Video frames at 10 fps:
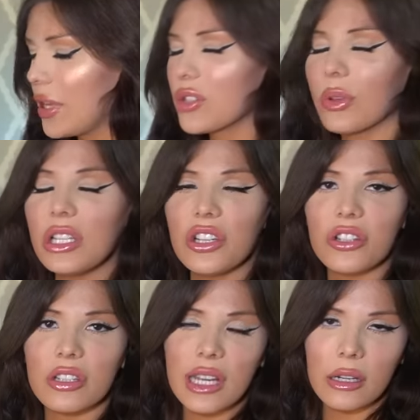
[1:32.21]
It's really just
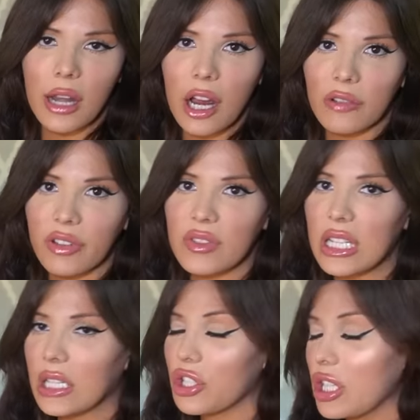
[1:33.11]
your standard A R fifteen.